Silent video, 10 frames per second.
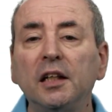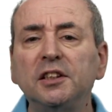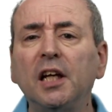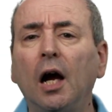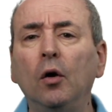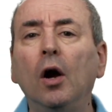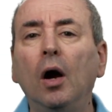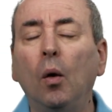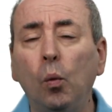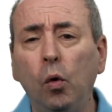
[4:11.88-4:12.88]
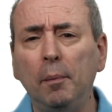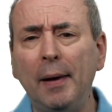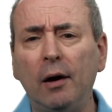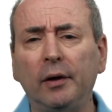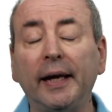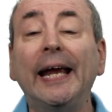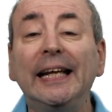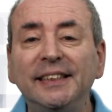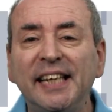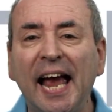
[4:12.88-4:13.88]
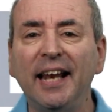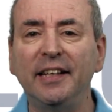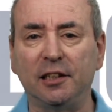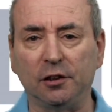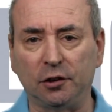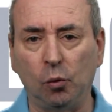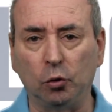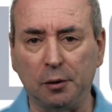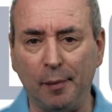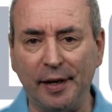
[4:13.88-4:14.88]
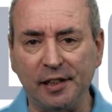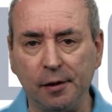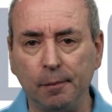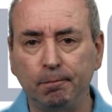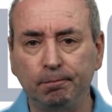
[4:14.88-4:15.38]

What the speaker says: So, what about intelligent automation?